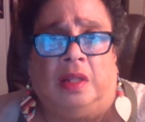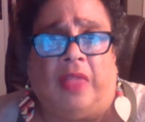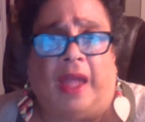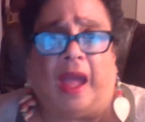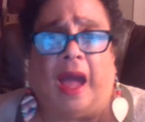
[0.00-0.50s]

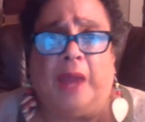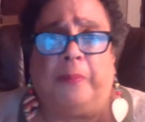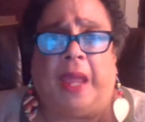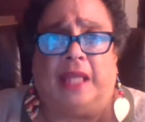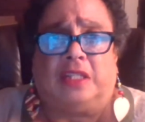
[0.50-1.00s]
Like I
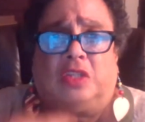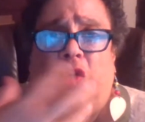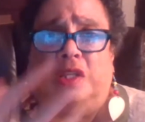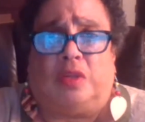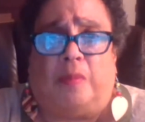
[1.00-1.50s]
pass
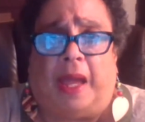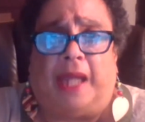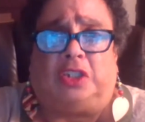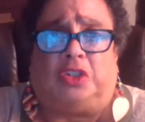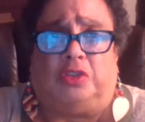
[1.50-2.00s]
on to
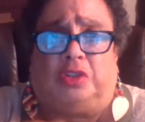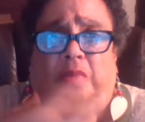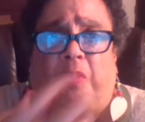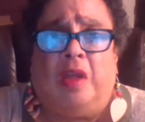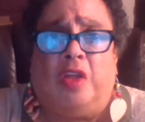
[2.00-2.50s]
my
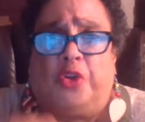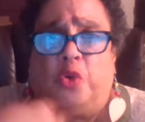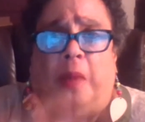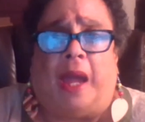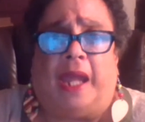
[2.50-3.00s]
children
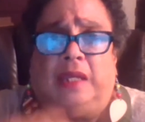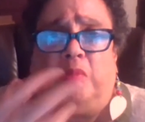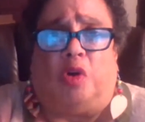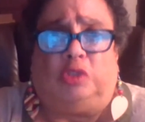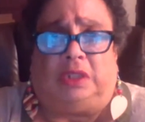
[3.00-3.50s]
through my
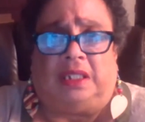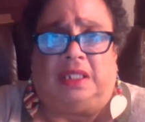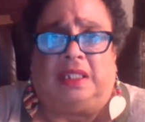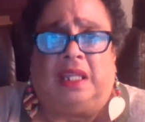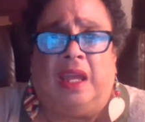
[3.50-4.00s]

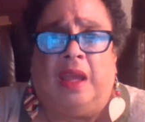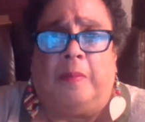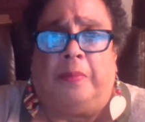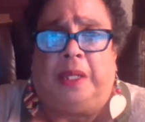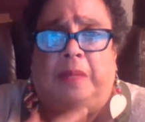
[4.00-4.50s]
emotions
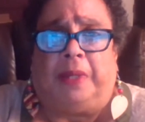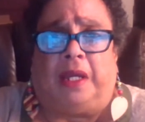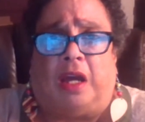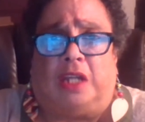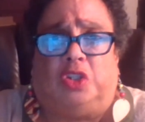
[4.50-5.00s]

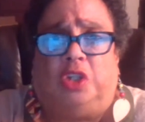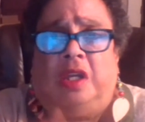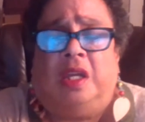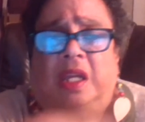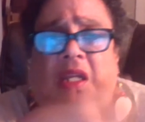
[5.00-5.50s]
because
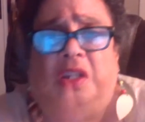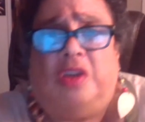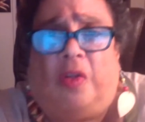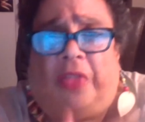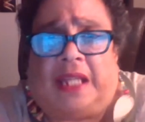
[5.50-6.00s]
you
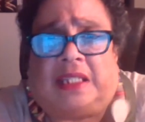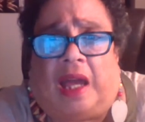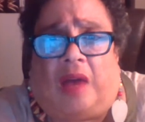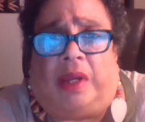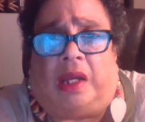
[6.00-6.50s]
know that's
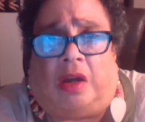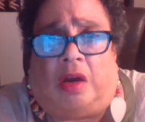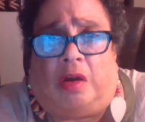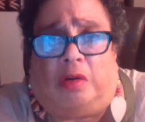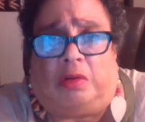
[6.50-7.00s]
how it
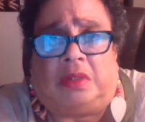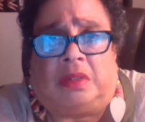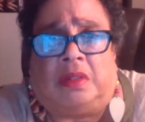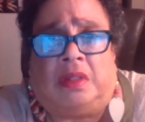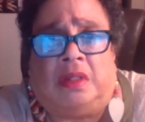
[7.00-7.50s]
goes.